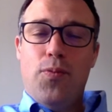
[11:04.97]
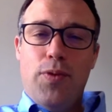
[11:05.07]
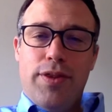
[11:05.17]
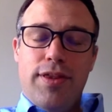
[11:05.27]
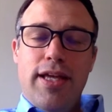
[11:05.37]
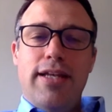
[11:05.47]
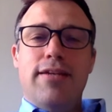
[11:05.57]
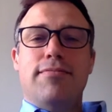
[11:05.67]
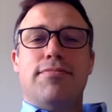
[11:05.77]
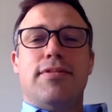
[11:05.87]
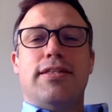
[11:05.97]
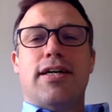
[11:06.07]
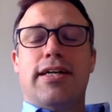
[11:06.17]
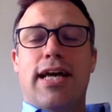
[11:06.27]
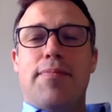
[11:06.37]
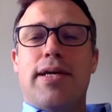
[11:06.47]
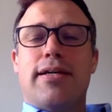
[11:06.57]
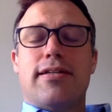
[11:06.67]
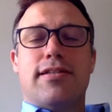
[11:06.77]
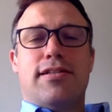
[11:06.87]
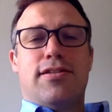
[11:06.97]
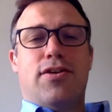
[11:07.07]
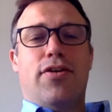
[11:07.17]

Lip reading: within the dynamics